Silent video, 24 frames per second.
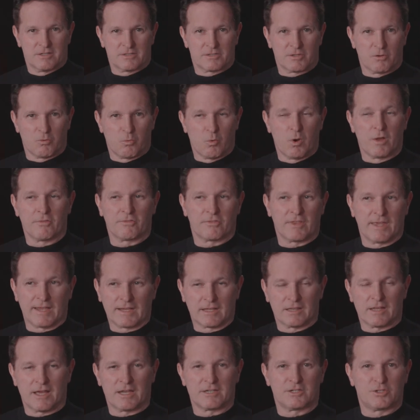So one
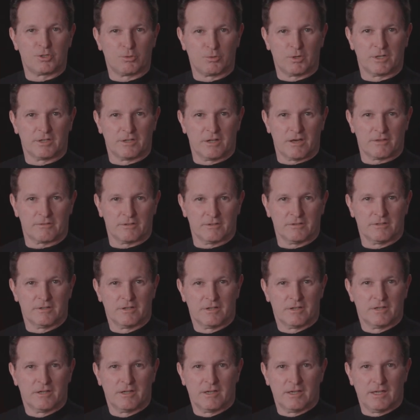thing led to another,
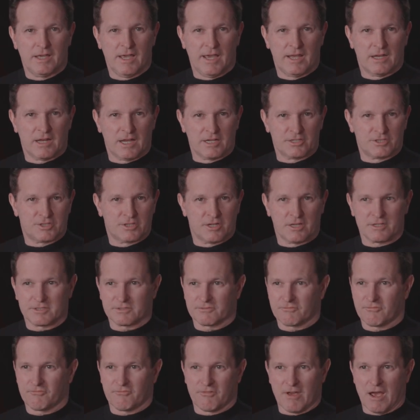and I
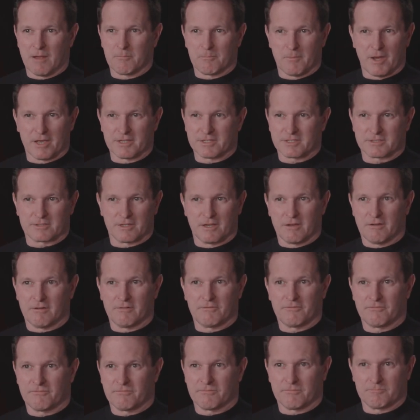just found
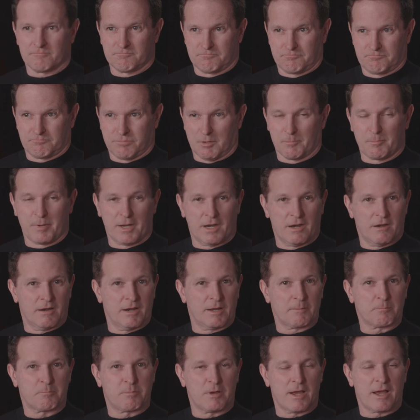myself
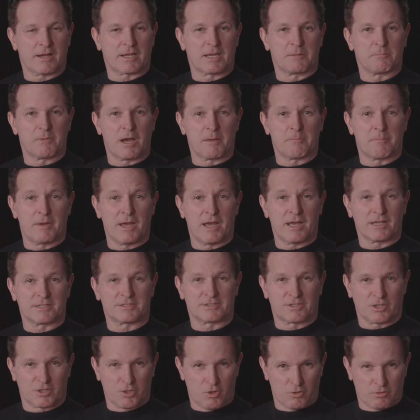preparing, packing my
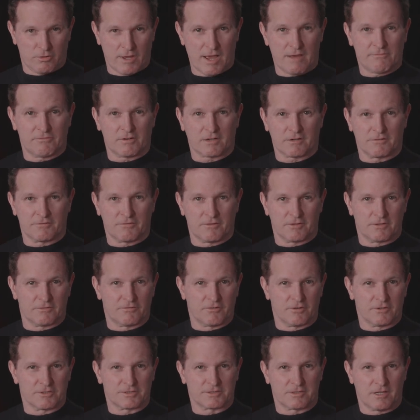bags to go to Africa for the
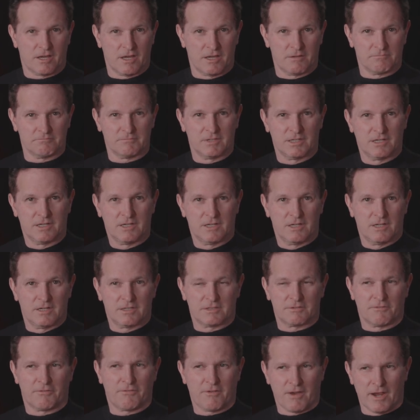first time
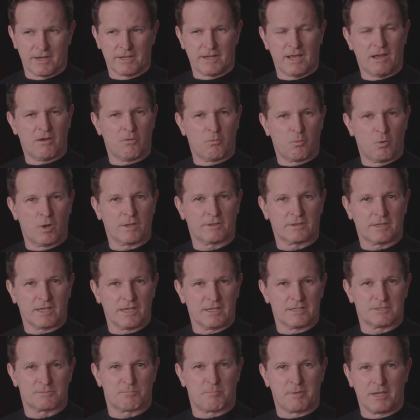to find out what
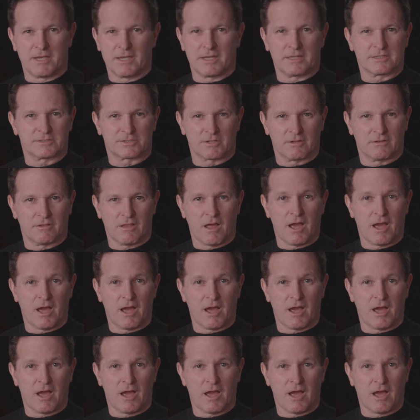these beings are